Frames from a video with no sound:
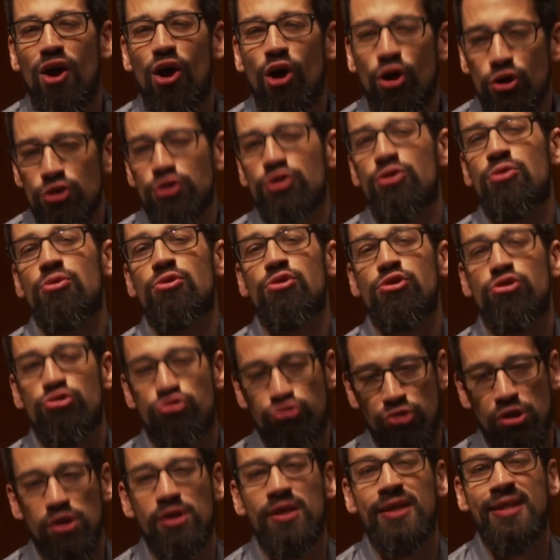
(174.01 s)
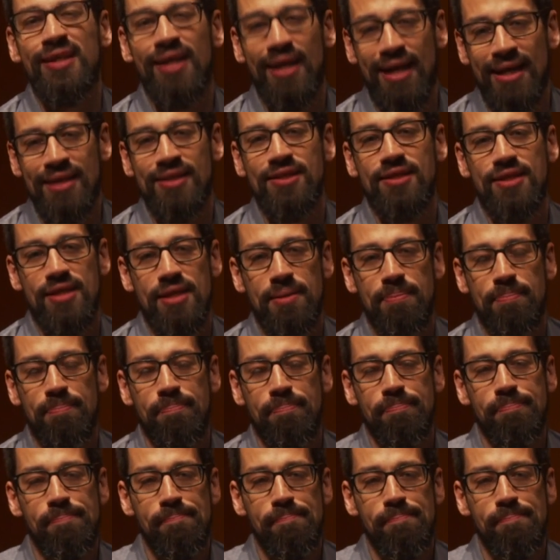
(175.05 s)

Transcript: also struggling against them.